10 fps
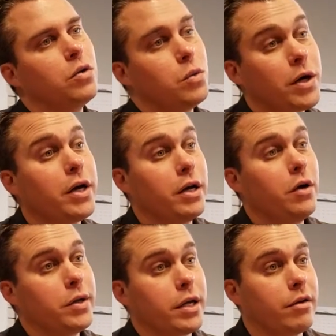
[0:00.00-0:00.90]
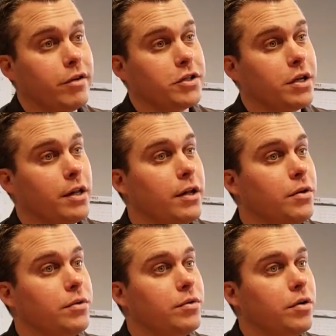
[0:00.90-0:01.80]
we're gonna go with a conventional
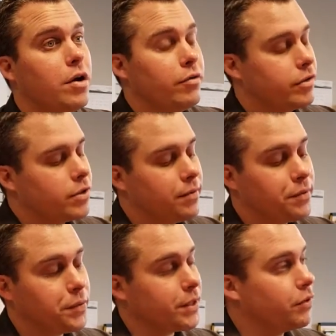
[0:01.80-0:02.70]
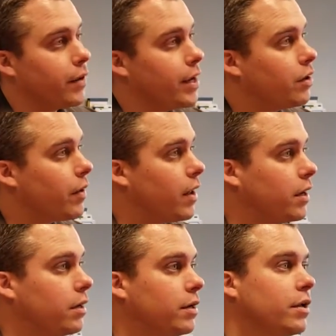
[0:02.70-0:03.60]
loan. For someone with great
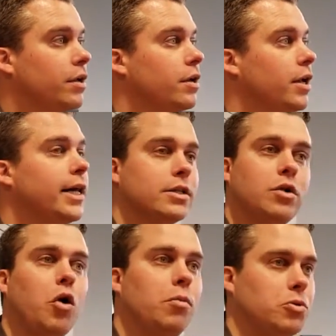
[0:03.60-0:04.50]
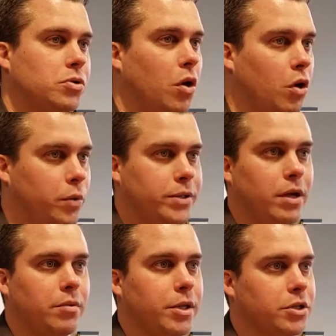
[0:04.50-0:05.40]
credit, it's almost always
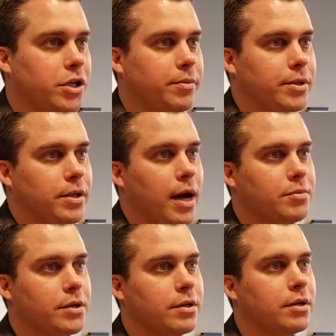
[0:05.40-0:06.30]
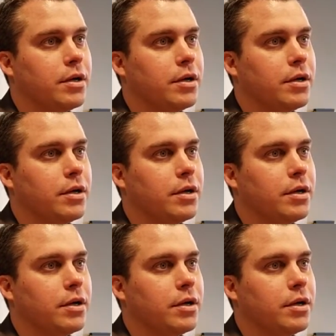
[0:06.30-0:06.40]
gonna be the cheapest option.